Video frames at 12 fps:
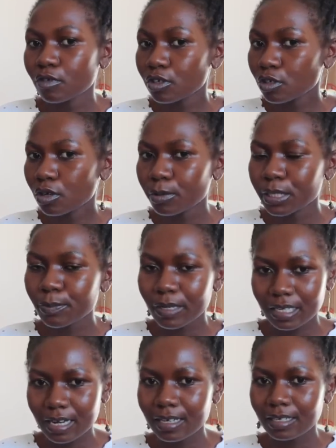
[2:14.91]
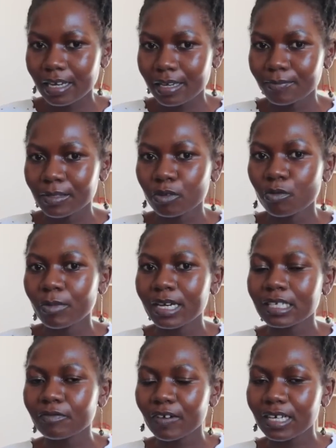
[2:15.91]
Not always, but at times. You
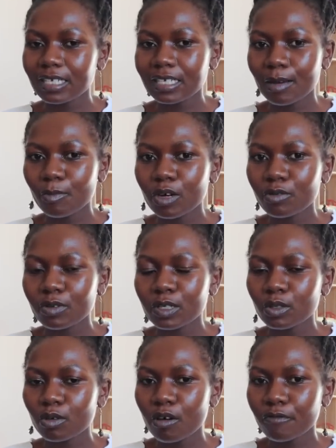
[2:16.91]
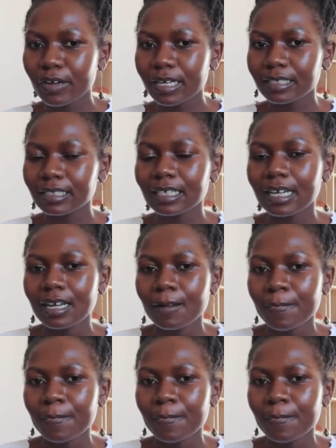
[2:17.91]
might find someone who is offering